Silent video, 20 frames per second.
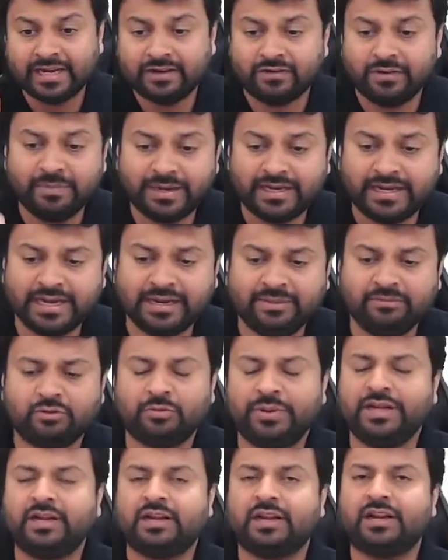be deemed to
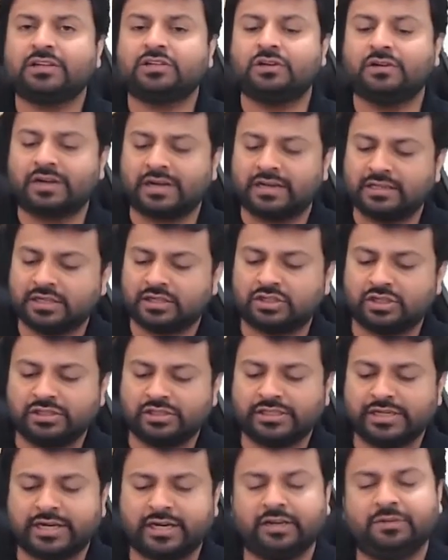be international transaction.
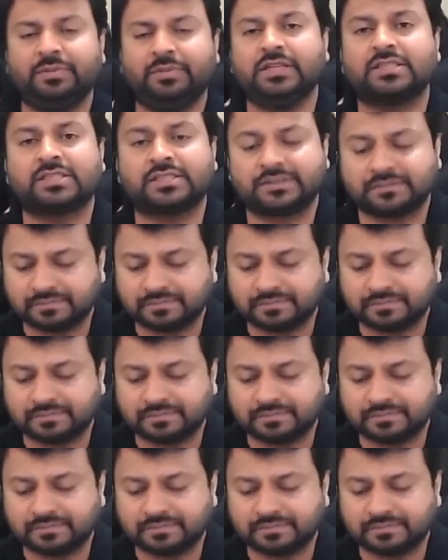Check it please.